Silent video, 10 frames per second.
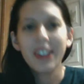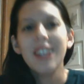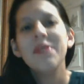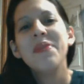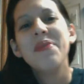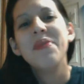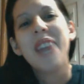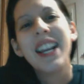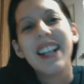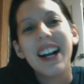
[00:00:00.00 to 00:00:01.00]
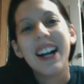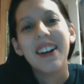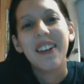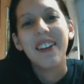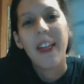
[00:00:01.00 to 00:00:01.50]

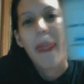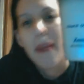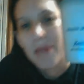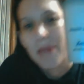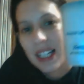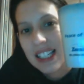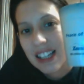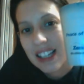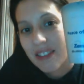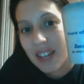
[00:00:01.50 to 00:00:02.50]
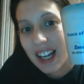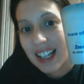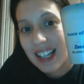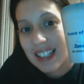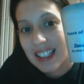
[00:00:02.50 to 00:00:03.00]
Mango. Peace of
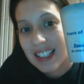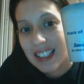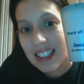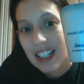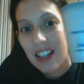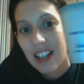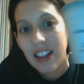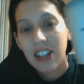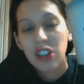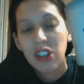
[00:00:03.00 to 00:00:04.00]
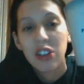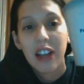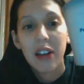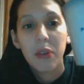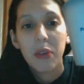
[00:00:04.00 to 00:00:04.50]
mind. That turned
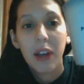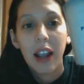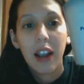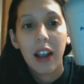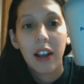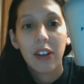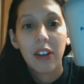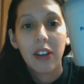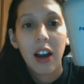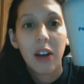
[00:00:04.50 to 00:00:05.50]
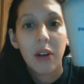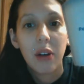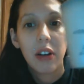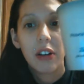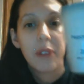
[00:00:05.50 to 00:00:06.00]
that way because of the hot
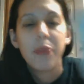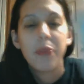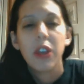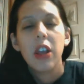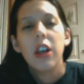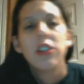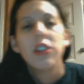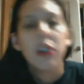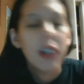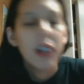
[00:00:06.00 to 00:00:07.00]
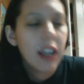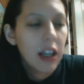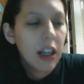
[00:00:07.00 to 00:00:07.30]
water. So yeah,